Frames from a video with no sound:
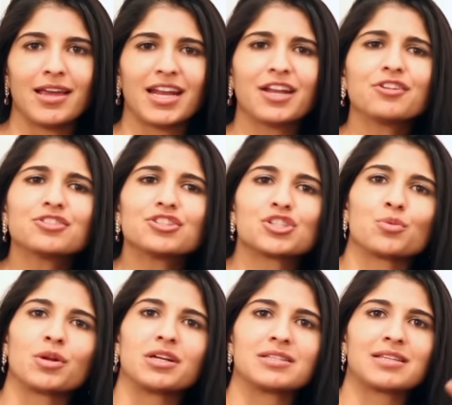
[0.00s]
And I also just
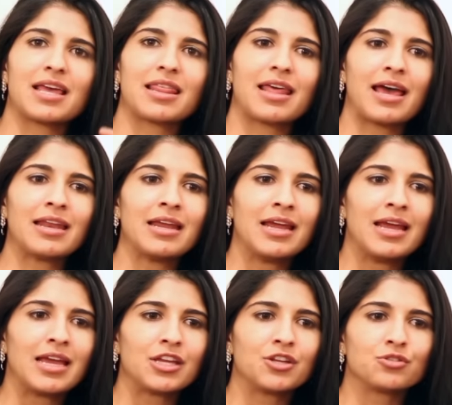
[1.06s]
wanted to say that,
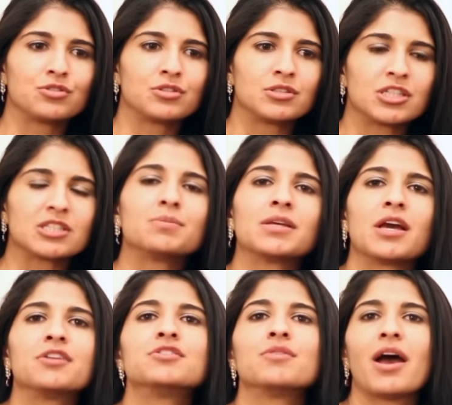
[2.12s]
you know, just
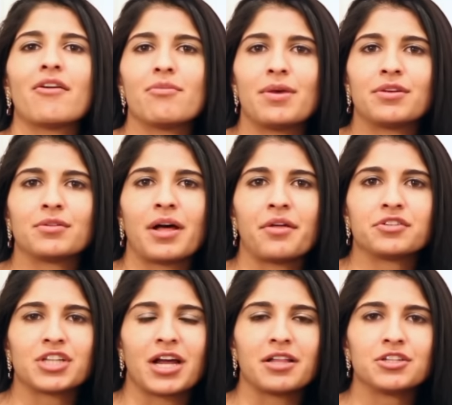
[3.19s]
because you have a mental health
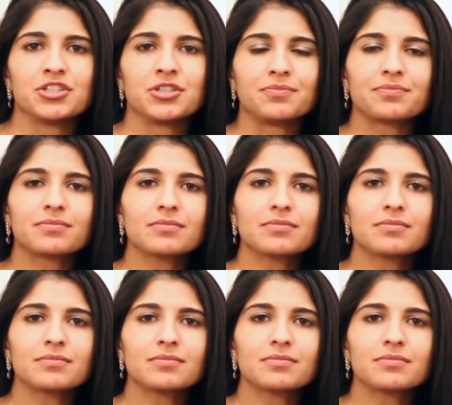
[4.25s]
challenge,